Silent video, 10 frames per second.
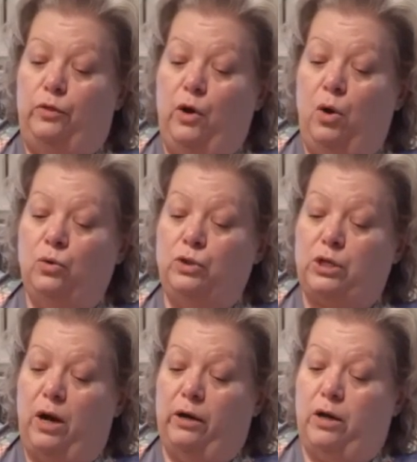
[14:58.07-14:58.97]
Those
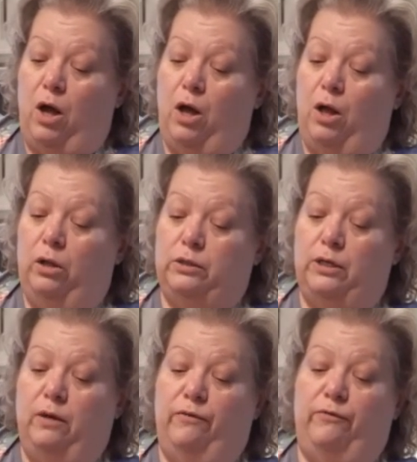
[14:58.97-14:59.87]
are called
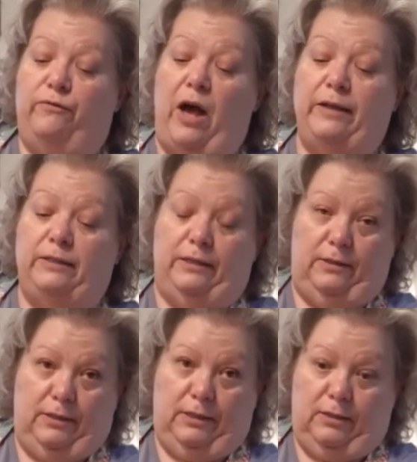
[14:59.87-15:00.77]

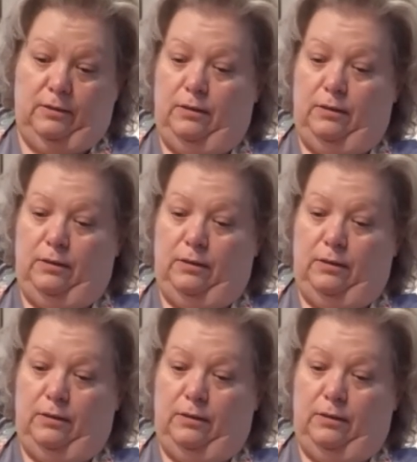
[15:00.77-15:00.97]
fondants,